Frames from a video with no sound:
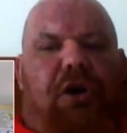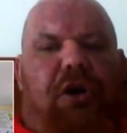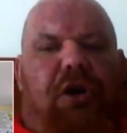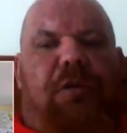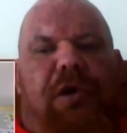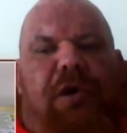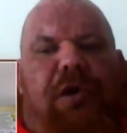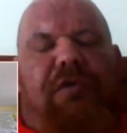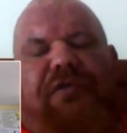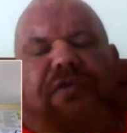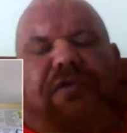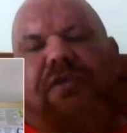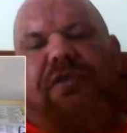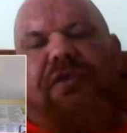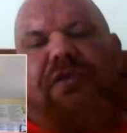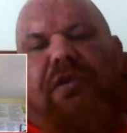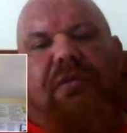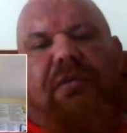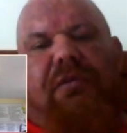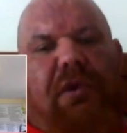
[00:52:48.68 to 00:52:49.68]
hormone
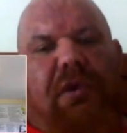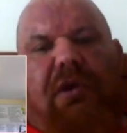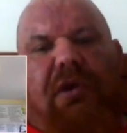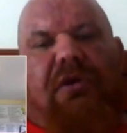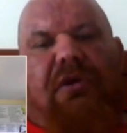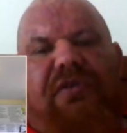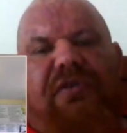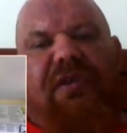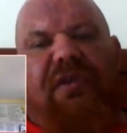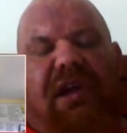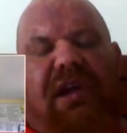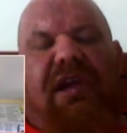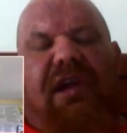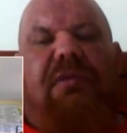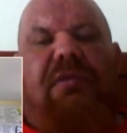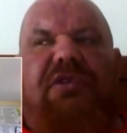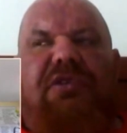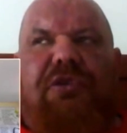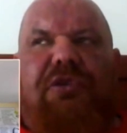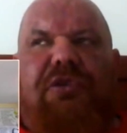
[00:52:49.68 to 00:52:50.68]
through the roof, it
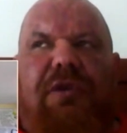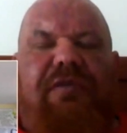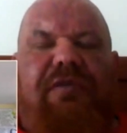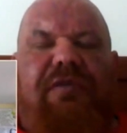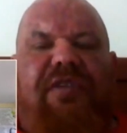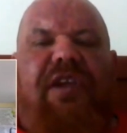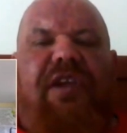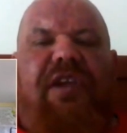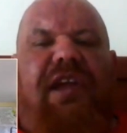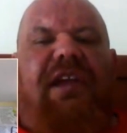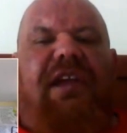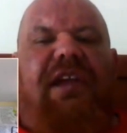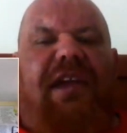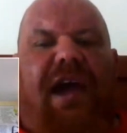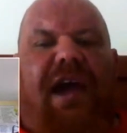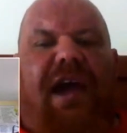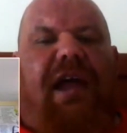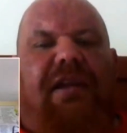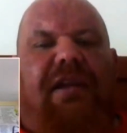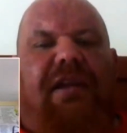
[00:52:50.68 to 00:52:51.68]
will do everything it
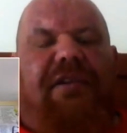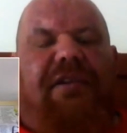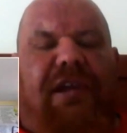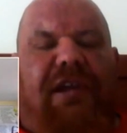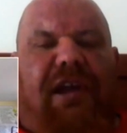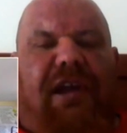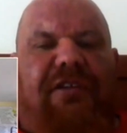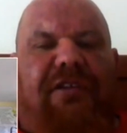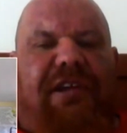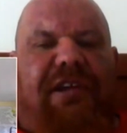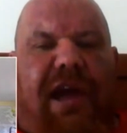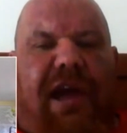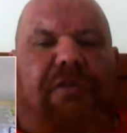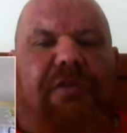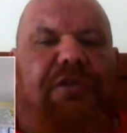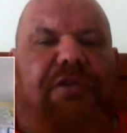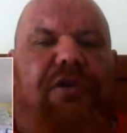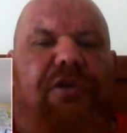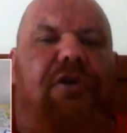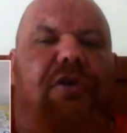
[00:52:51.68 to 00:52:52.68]
can to get its
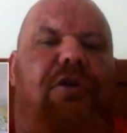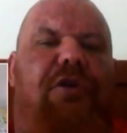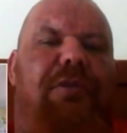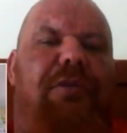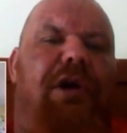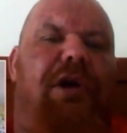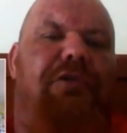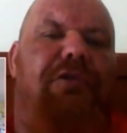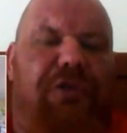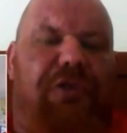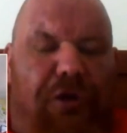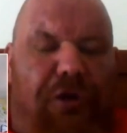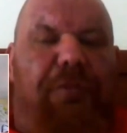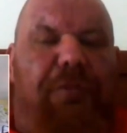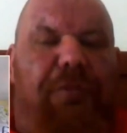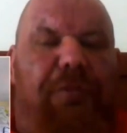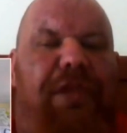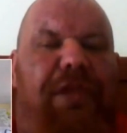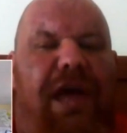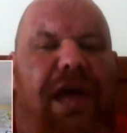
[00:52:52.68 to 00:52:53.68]
counter hormones
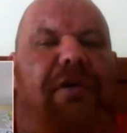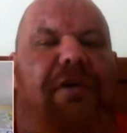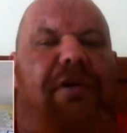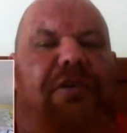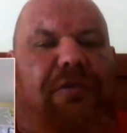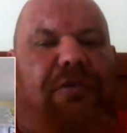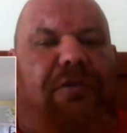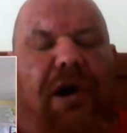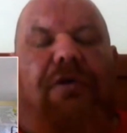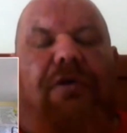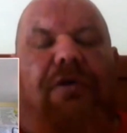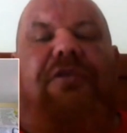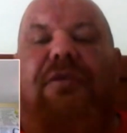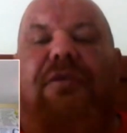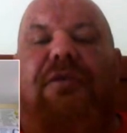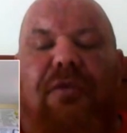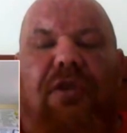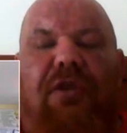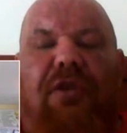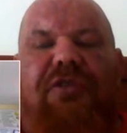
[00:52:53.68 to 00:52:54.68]
up there as well, because
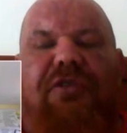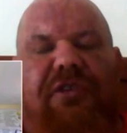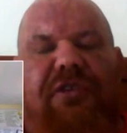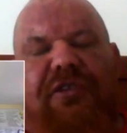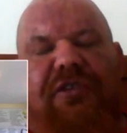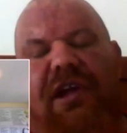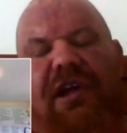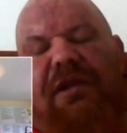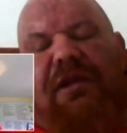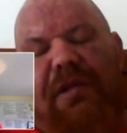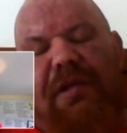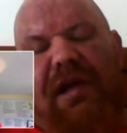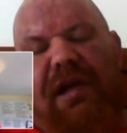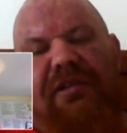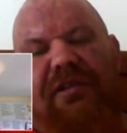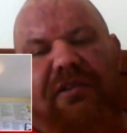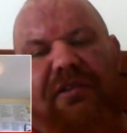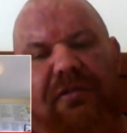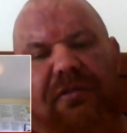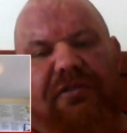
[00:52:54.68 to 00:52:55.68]
it wants to stay in
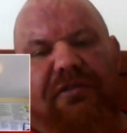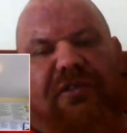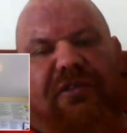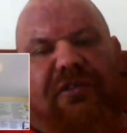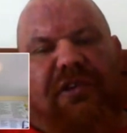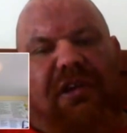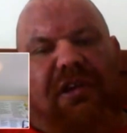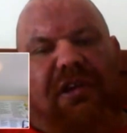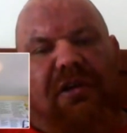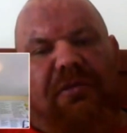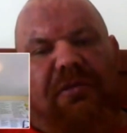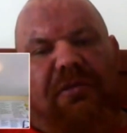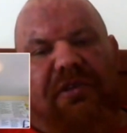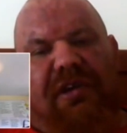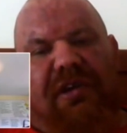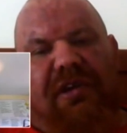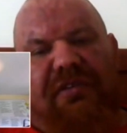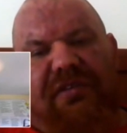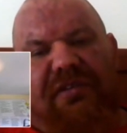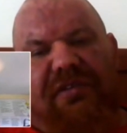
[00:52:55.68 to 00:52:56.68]
balance. It wants to stay in
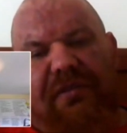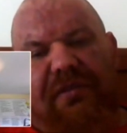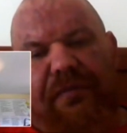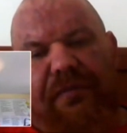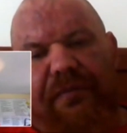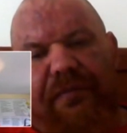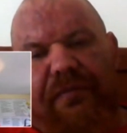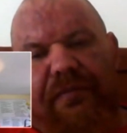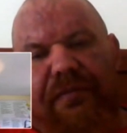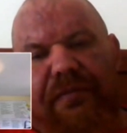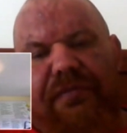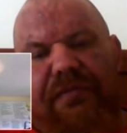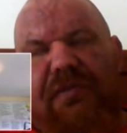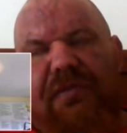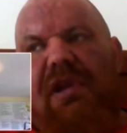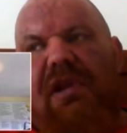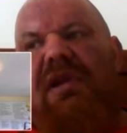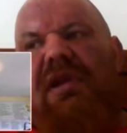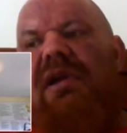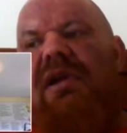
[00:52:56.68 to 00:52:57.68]
homeostasis. Of course.
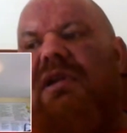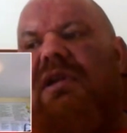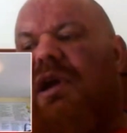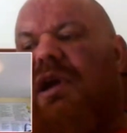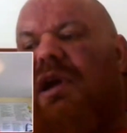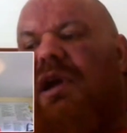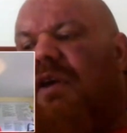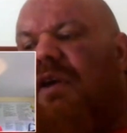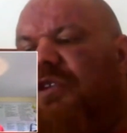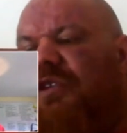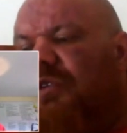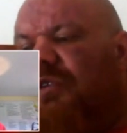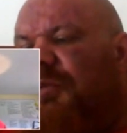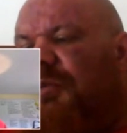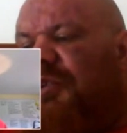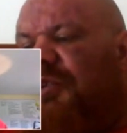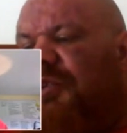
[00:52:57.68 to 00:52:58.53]
Now, if you've got